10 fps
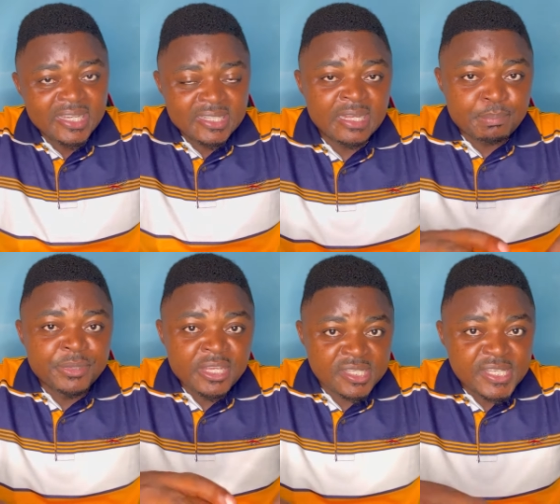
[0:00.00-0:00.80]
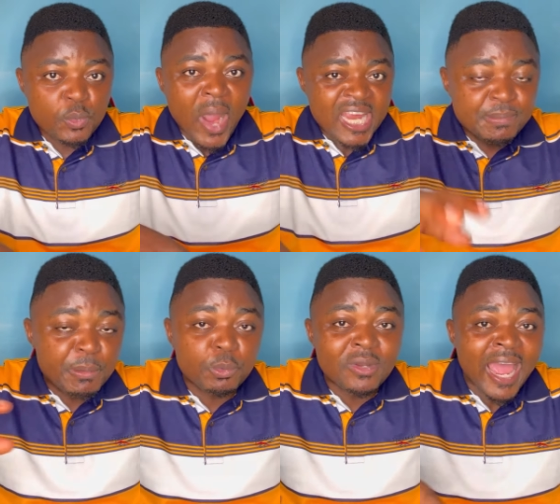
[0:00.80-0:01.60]
they see white
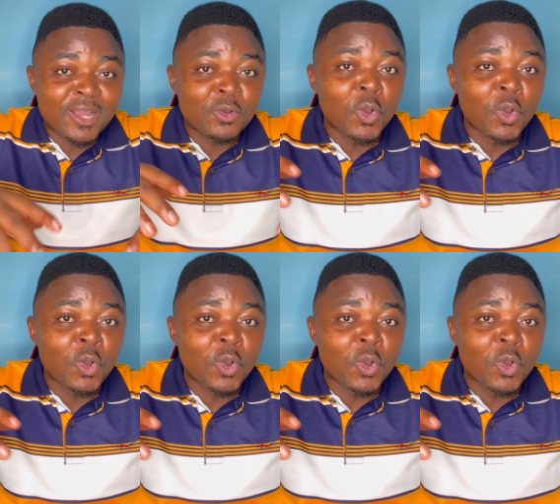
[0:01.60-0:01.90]
people like